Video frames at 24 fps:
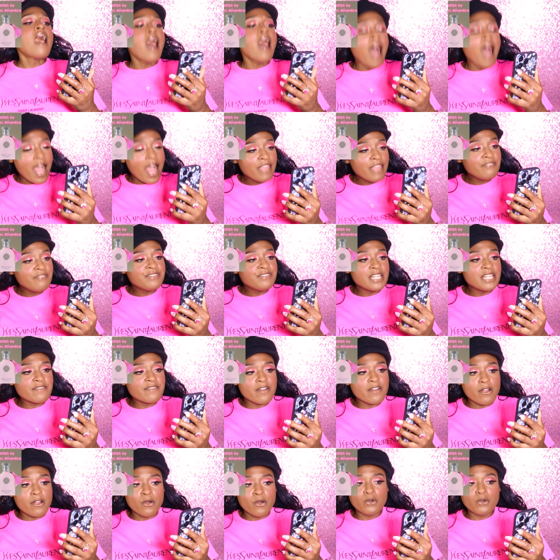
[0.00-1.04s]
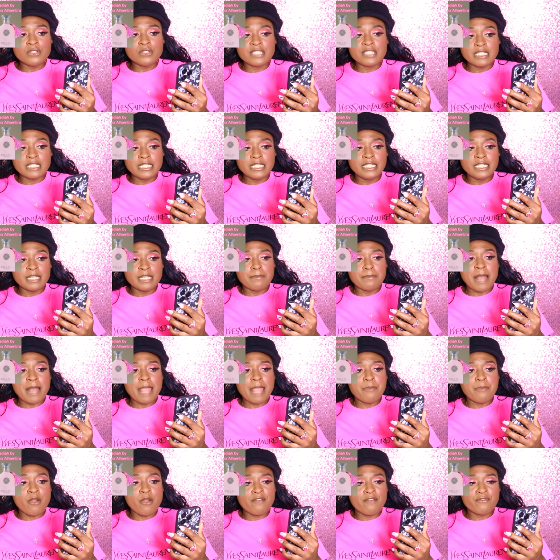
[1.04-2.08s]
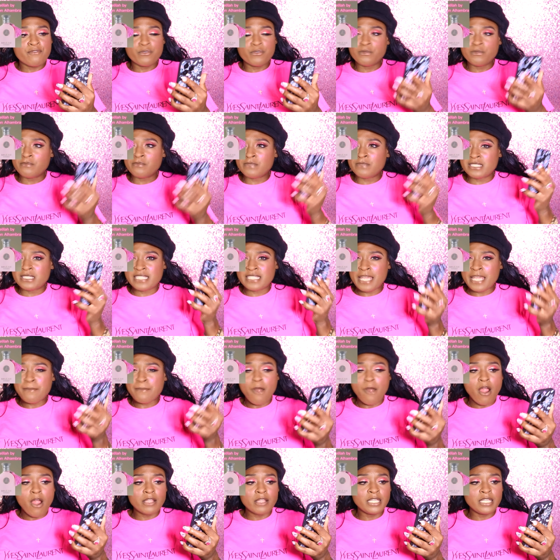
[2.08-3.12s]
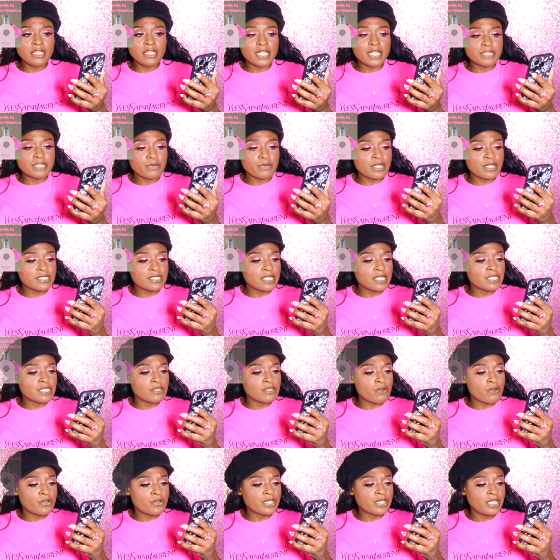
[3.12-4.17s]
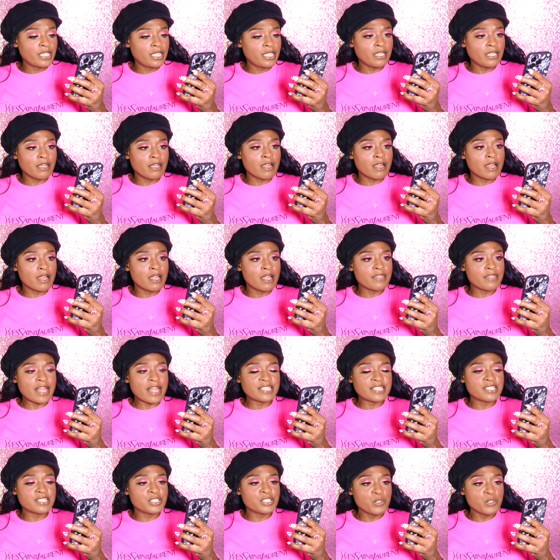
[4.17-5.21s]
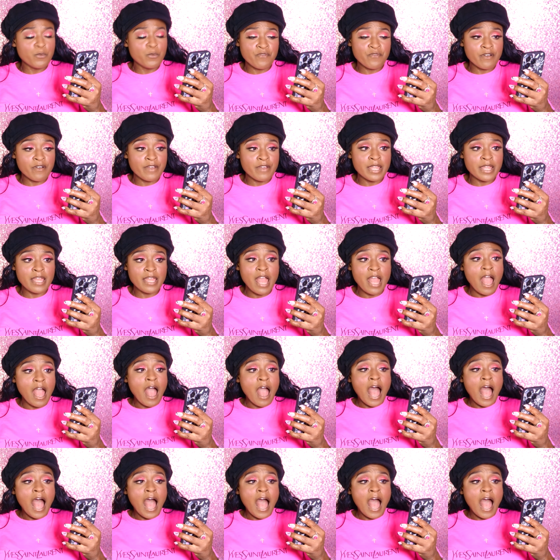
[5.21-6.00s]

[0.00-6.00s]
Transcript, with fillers: I've never owned Delina by Parfums de Marly. That's what it says on here. That's a dupe for it.